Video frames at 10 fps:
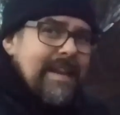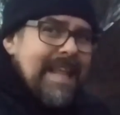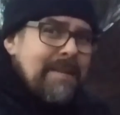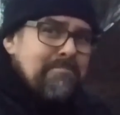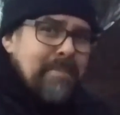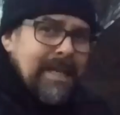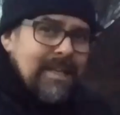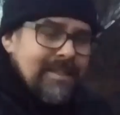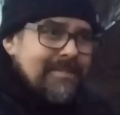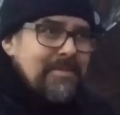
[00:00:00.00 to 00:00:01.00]
Riambi
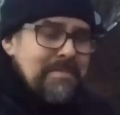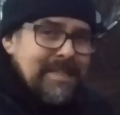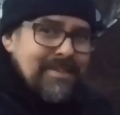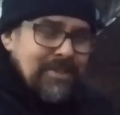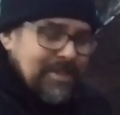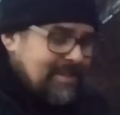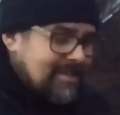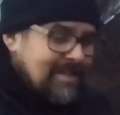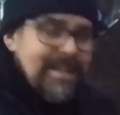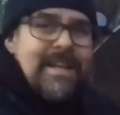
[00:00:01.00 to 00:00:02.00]
from Italy,
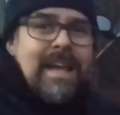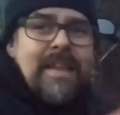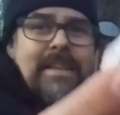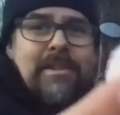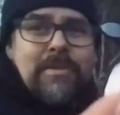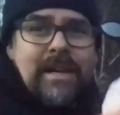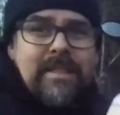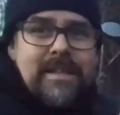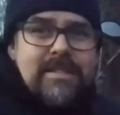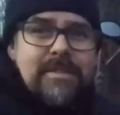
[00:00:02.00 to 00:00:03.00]
and they look like
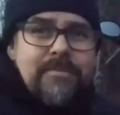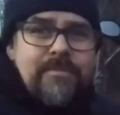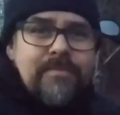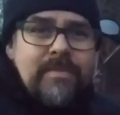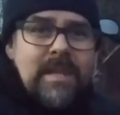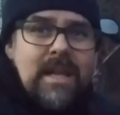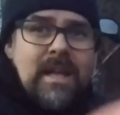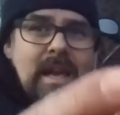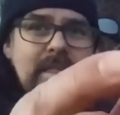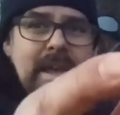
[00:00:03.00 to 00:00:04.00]
this,
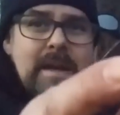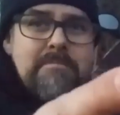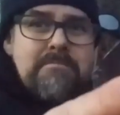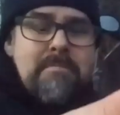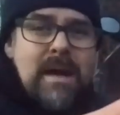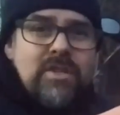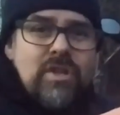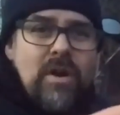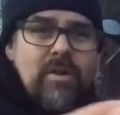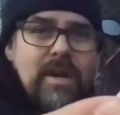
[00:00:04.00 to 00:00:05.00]
and they are much
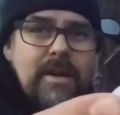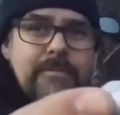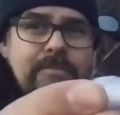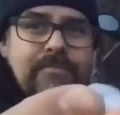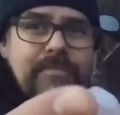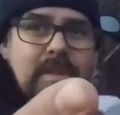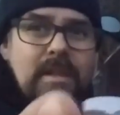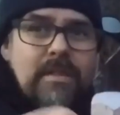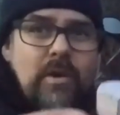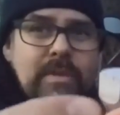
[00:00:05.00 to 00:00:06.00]
longer.
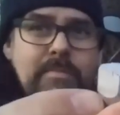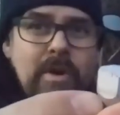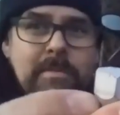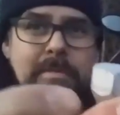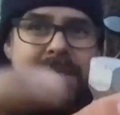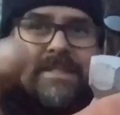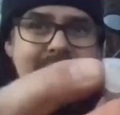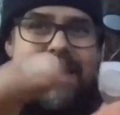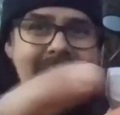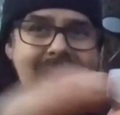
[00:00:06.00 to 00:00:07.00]
The only problem is the